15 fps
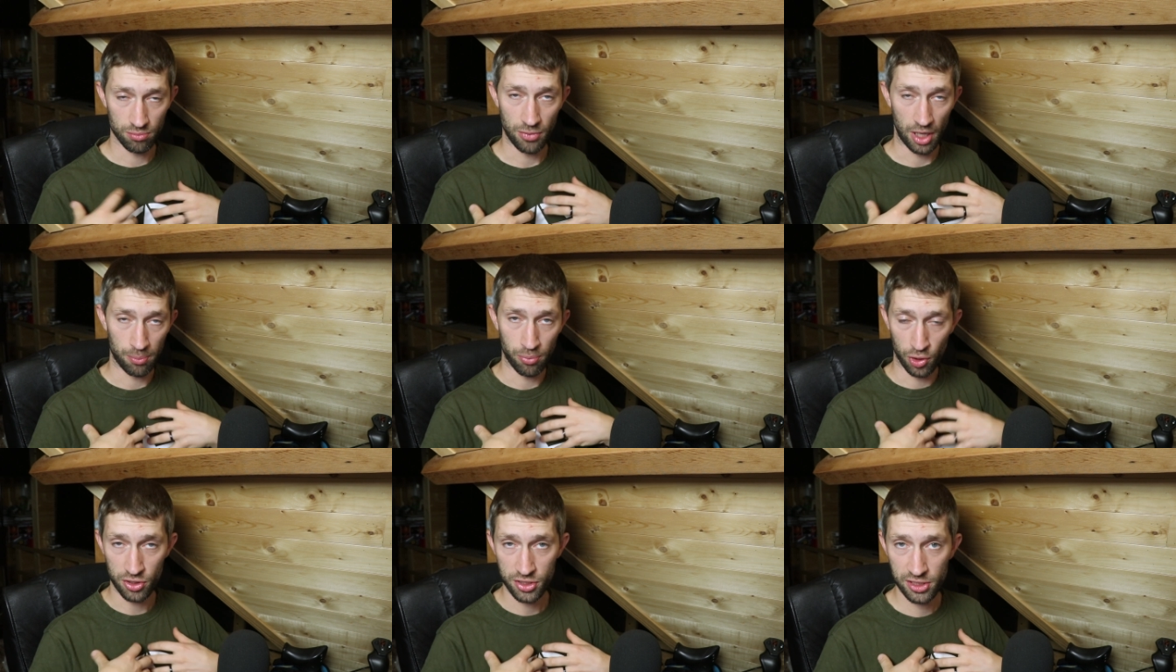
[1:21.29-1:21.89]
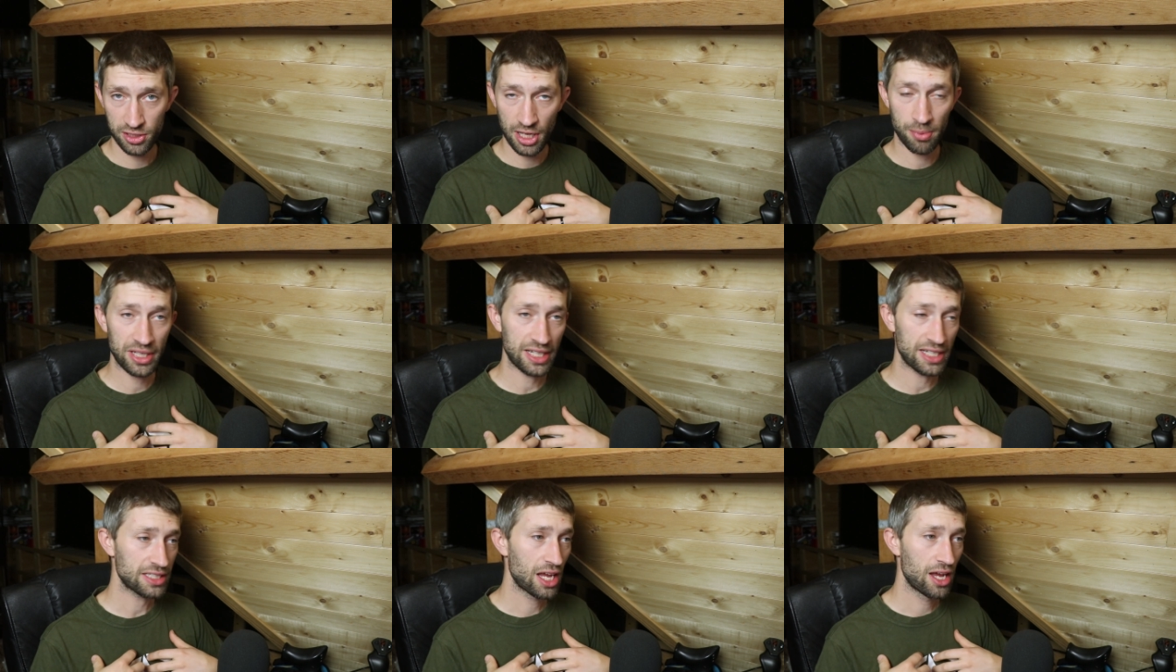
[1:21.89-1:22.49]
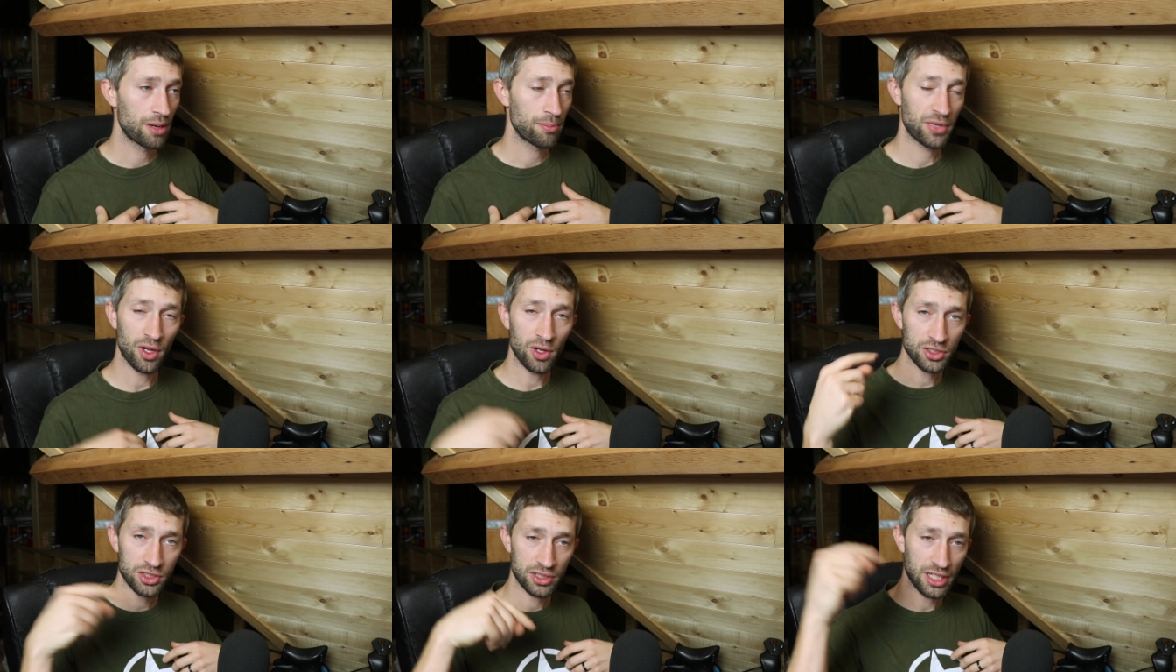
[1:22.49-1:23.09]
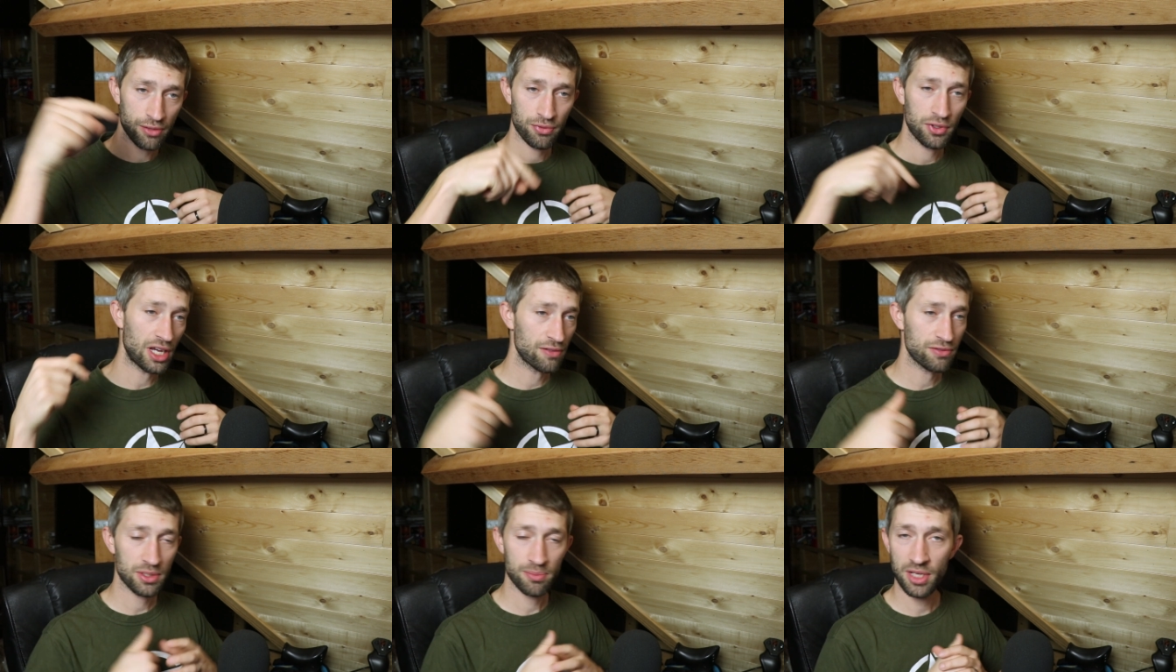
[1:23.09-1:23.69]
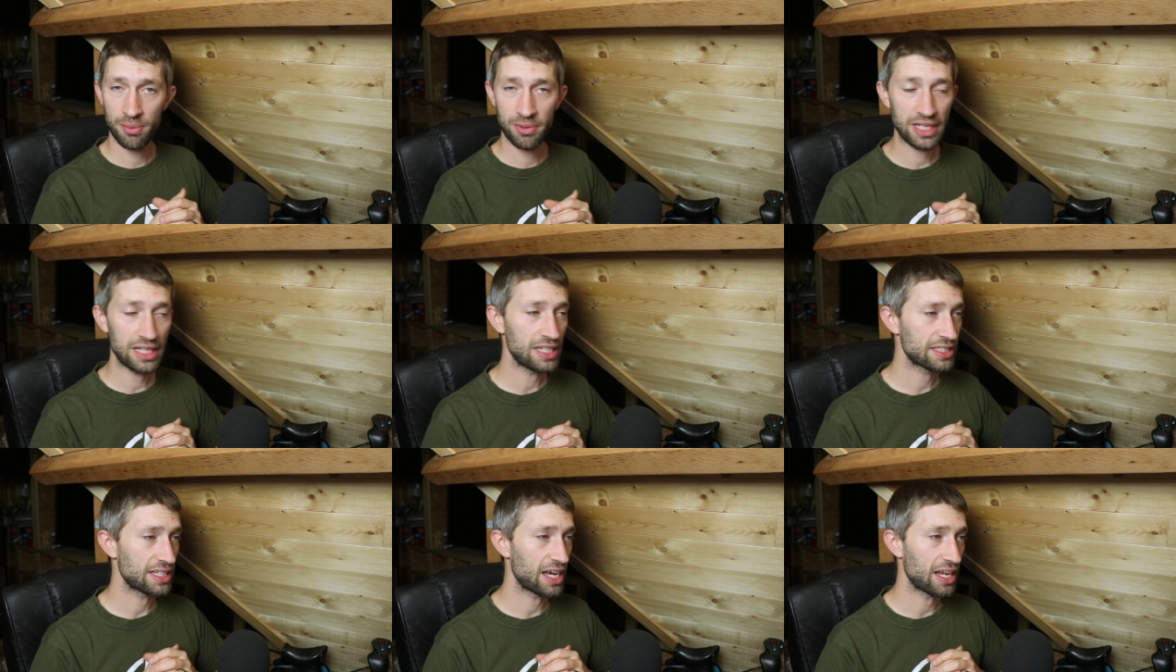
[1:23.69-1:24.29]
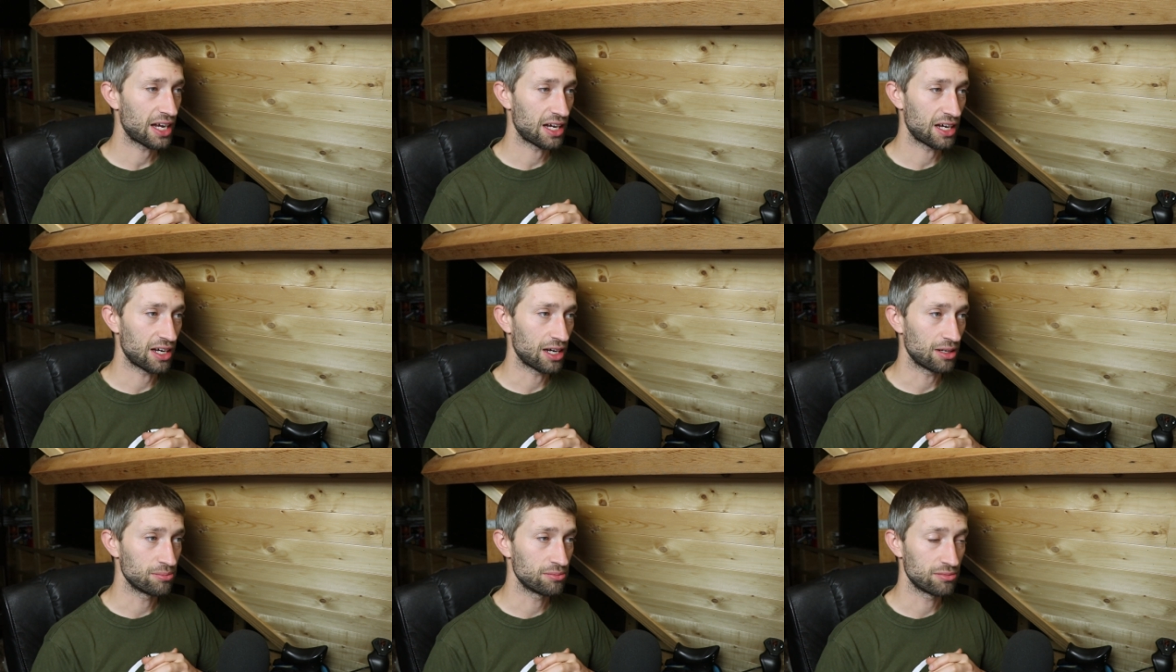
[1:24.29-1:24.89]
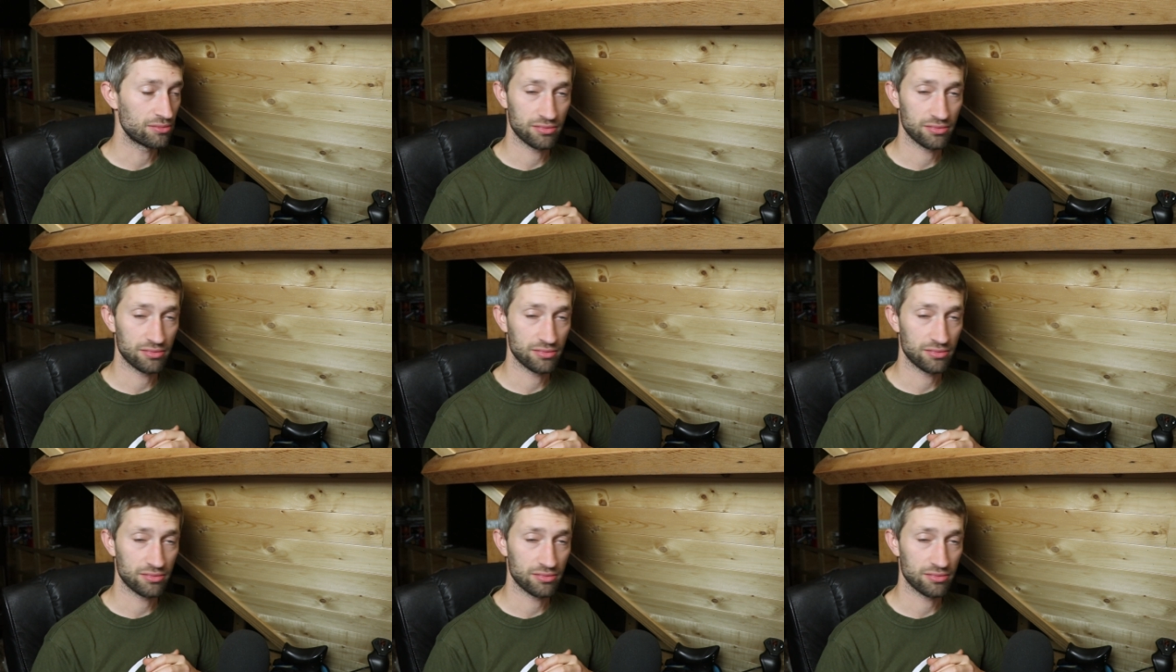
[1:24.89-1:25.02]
my personal nominees but also if you have some nominees that um,